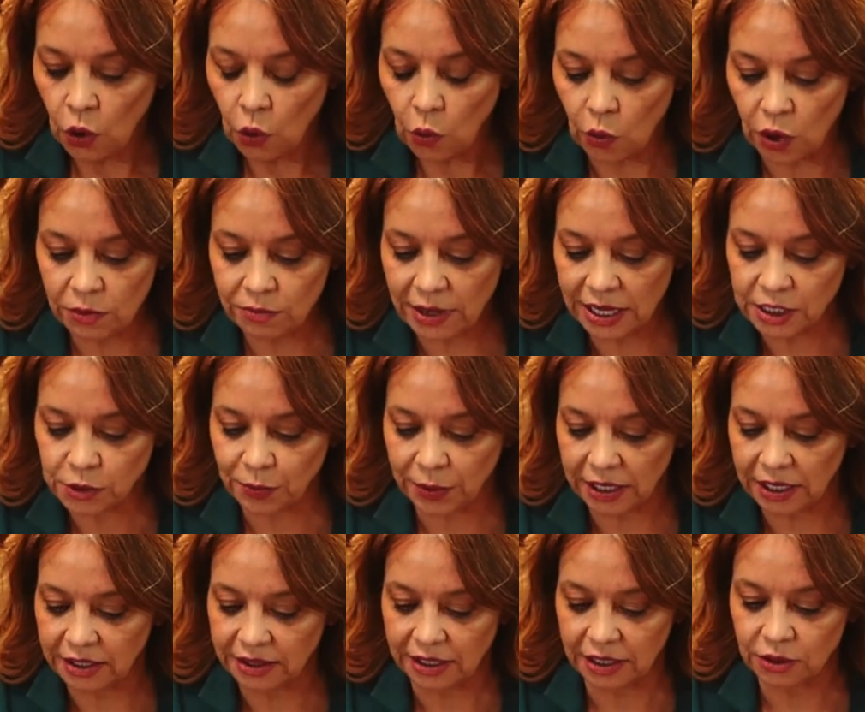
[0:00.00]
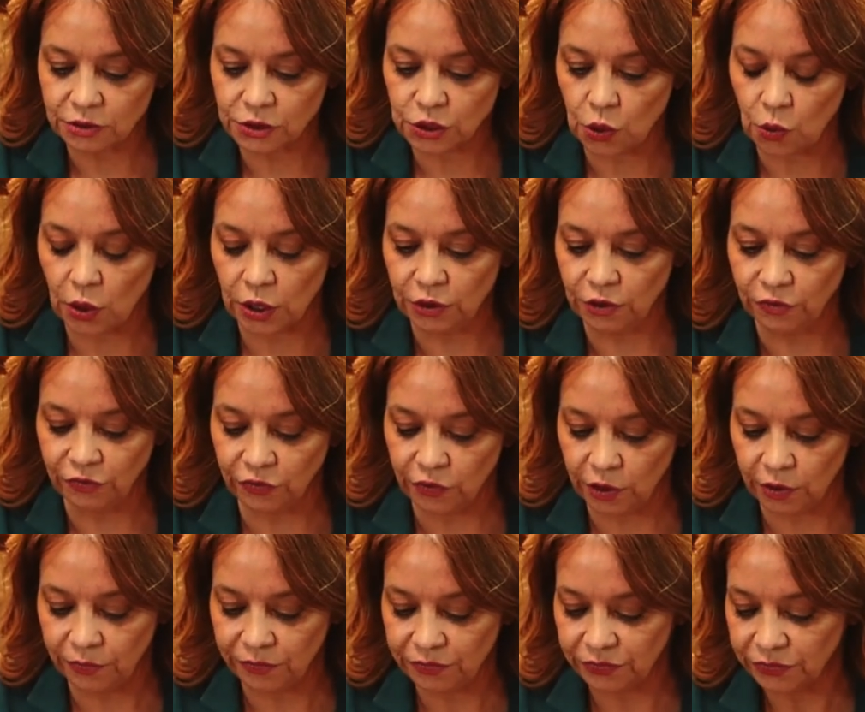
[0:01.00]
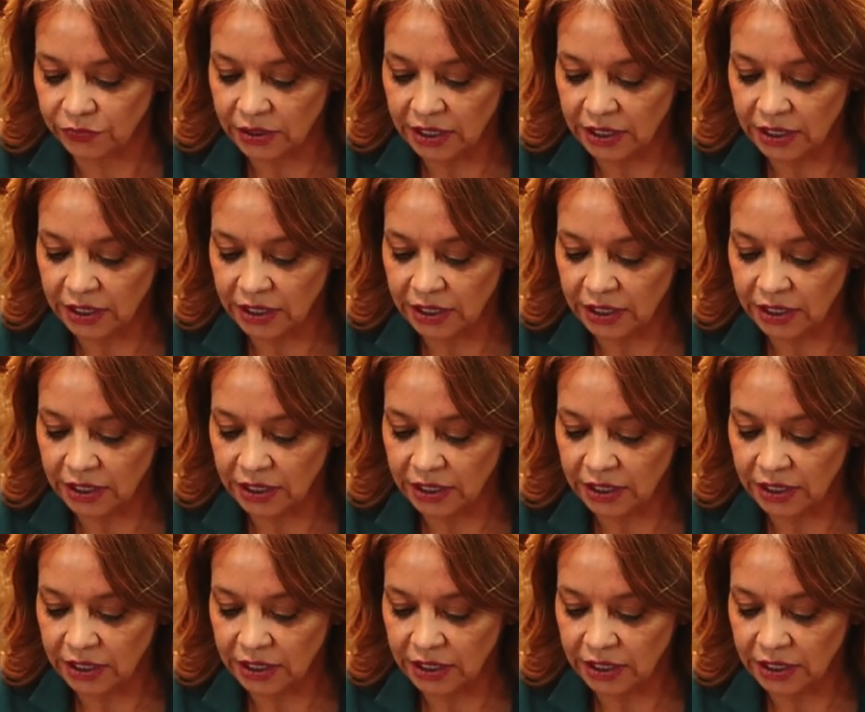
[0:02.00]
What makes picadillo so wonderful?